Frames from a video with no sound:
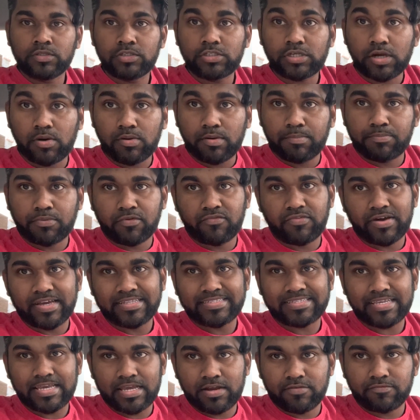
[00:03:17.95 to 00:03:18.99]
Jawa
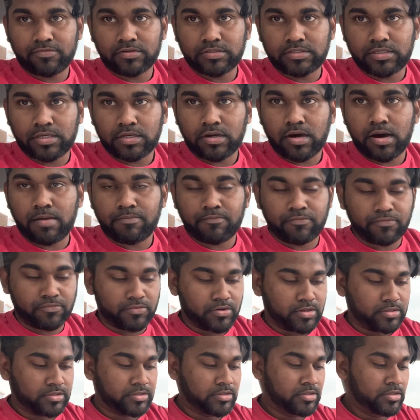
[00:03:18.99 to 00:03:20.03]
provides everything up
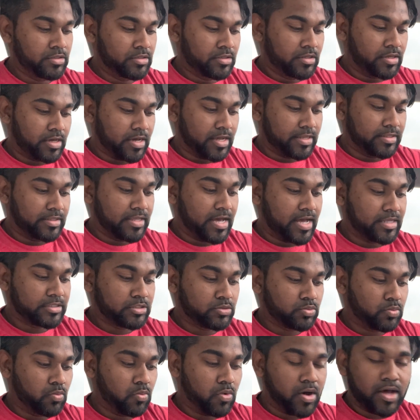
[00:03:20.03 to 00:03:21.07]
front, and
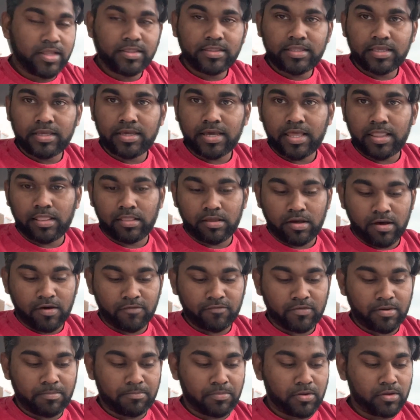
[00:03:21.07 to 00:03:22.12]
that's one thing I
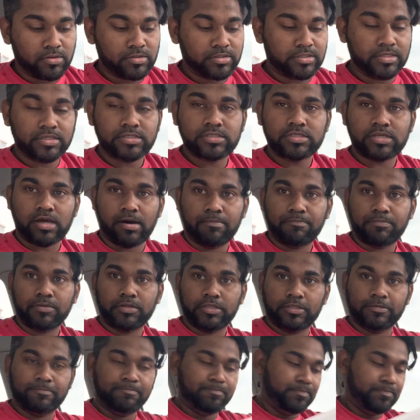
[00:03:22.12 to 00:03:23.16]
love about this company.